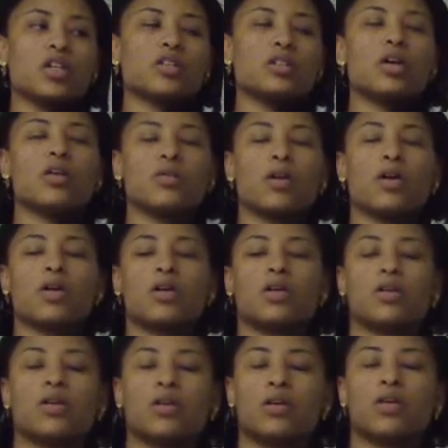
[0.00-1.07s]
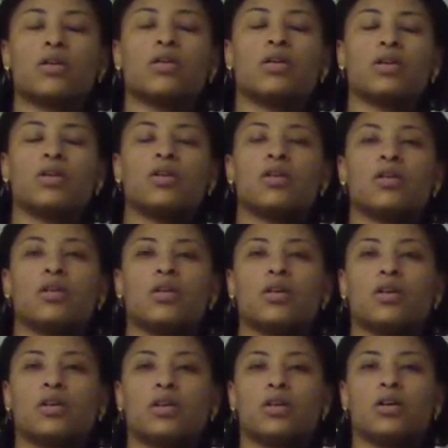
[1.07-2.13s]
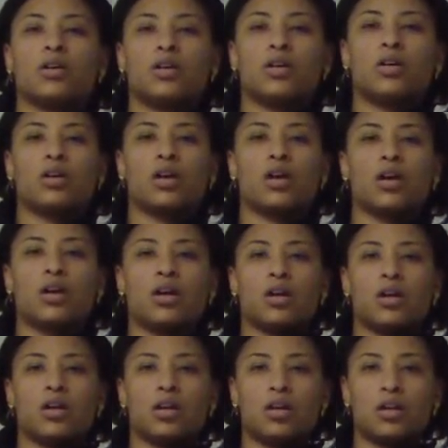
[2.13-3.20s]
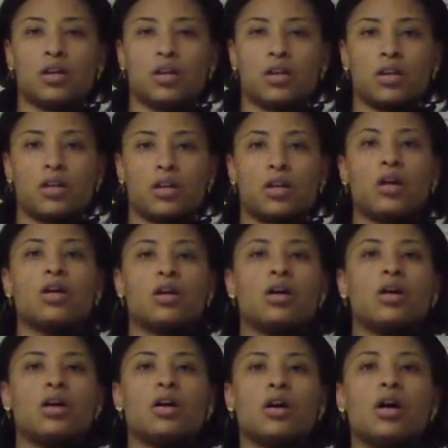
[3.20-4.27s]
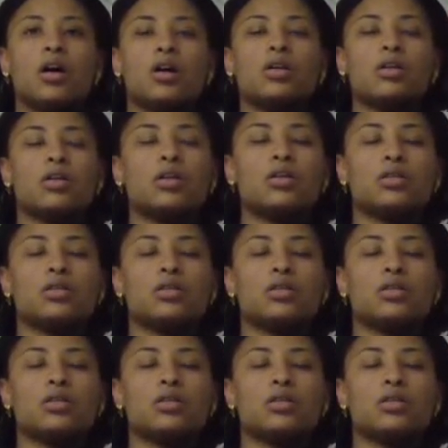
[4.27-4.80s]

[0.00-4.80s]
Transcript: y'all saw. Okay. When she's showing it to us, I cut that out and I actually ran the video. And then when it stops, I